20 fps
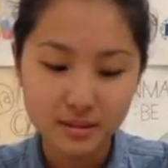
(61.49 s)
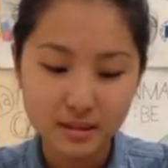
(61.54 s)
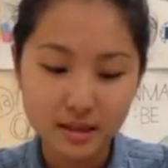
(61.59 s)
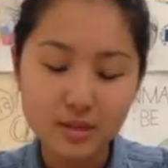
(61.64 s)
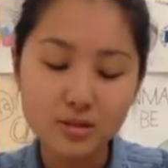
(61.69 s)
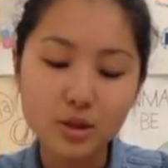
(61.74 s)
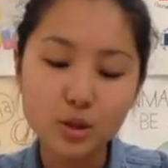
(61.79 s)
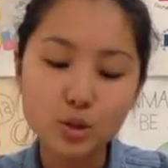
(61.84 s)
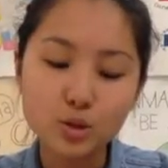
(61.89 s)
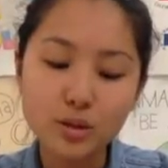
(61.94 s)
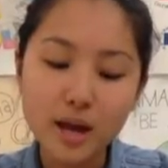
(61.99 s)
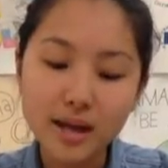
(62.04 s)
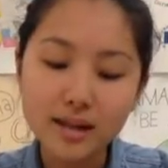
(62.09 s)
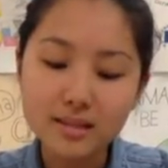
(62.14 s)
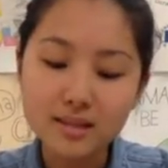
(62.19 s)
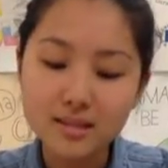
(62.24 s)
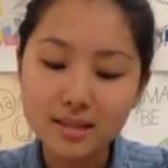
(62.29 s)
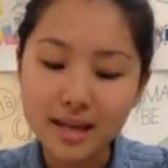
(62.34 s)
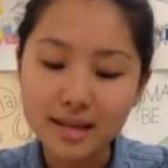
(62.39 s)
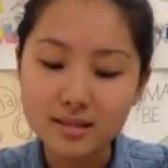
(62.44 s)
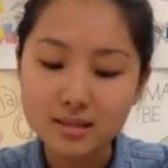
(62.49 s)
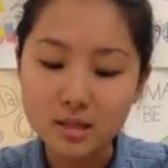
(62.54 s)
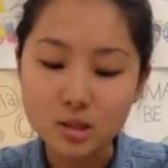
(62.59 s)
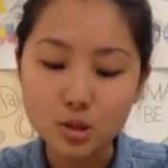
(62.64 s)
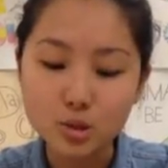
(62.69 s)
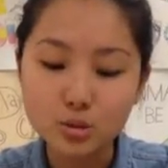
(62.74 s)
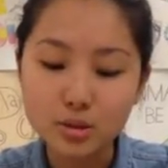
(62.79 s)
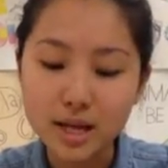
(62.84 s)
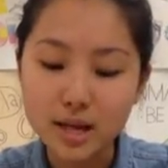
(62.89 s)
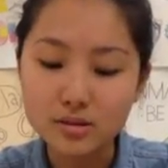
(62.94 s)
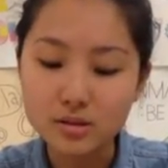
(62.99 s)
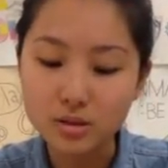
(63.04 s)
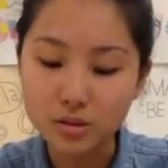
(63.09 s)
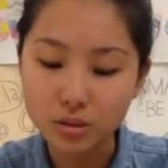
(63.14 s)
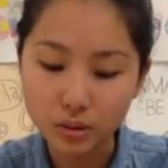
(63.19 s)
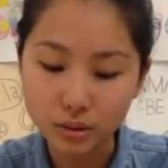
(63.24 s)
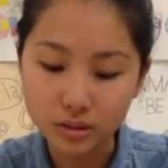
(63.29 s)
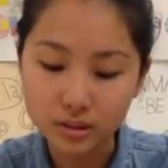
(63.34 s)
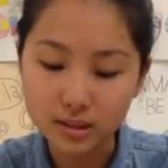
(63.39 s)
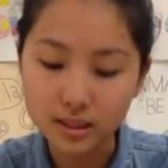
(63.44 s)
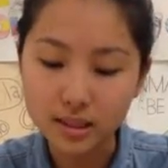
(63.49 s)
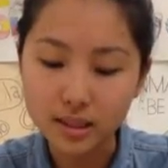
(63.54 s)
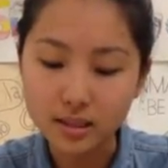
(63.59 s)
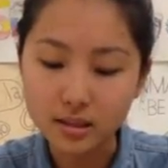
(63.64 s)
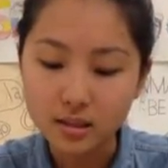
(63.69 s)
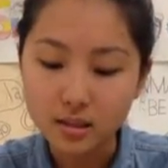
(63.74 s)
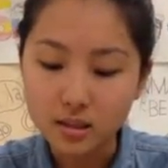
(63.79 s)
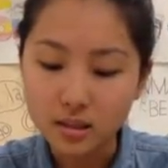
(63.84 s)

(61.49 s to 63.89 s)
In the United States in 2013,